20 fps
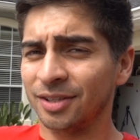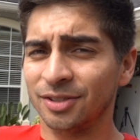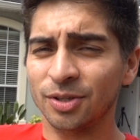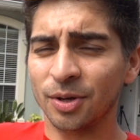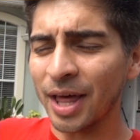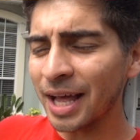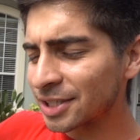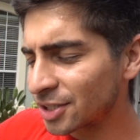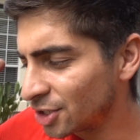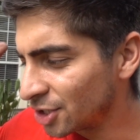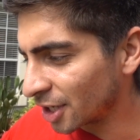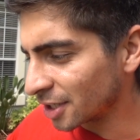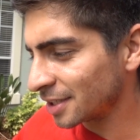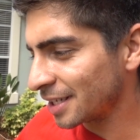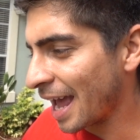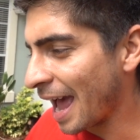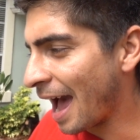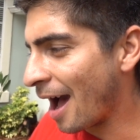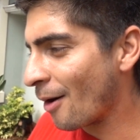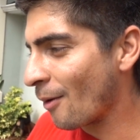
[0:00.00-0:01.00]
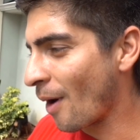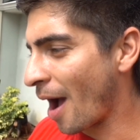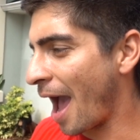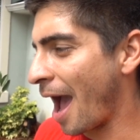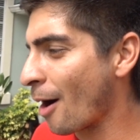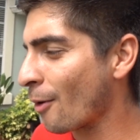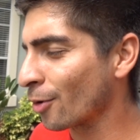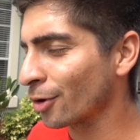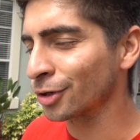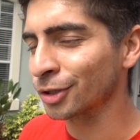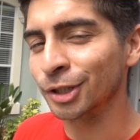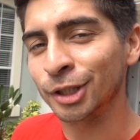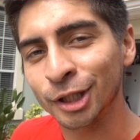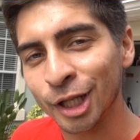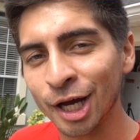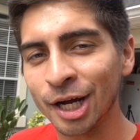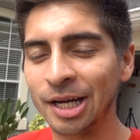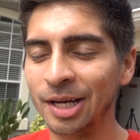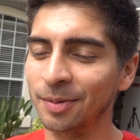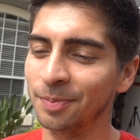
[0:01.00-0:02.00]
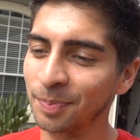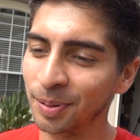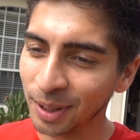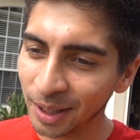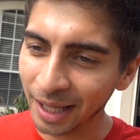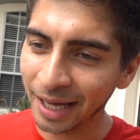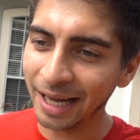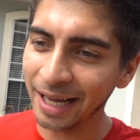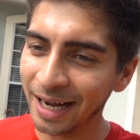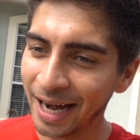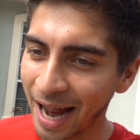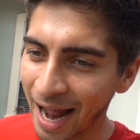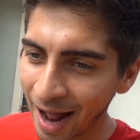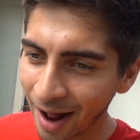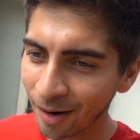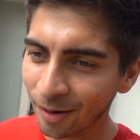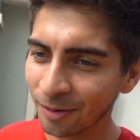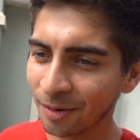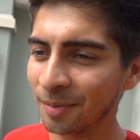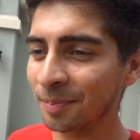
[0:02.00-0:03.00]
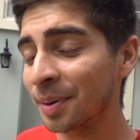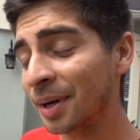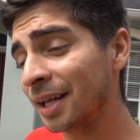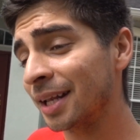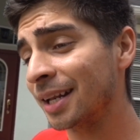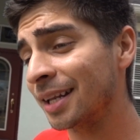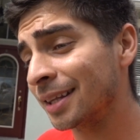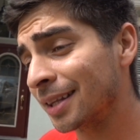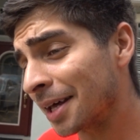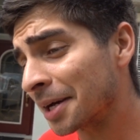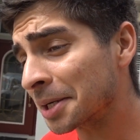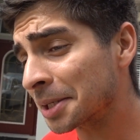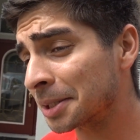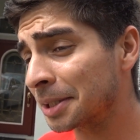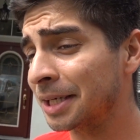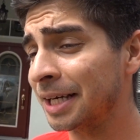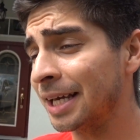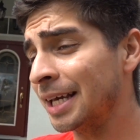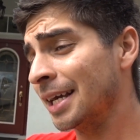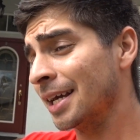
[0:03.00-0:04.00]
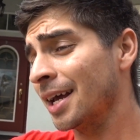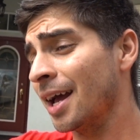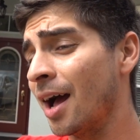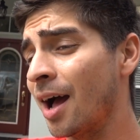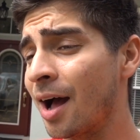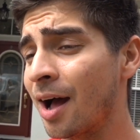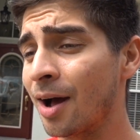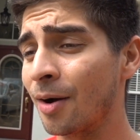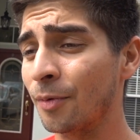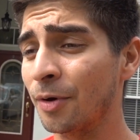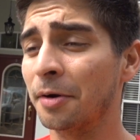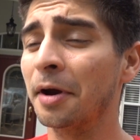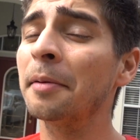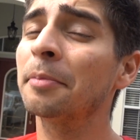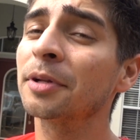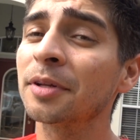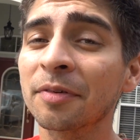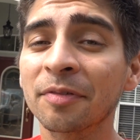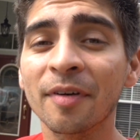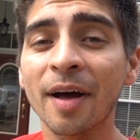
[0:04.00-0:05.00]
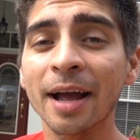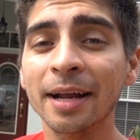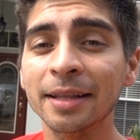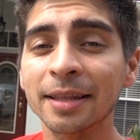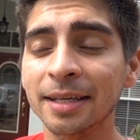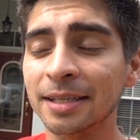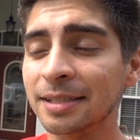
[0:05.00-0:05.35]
So that's just how our luck played out. But luckily, we were able to find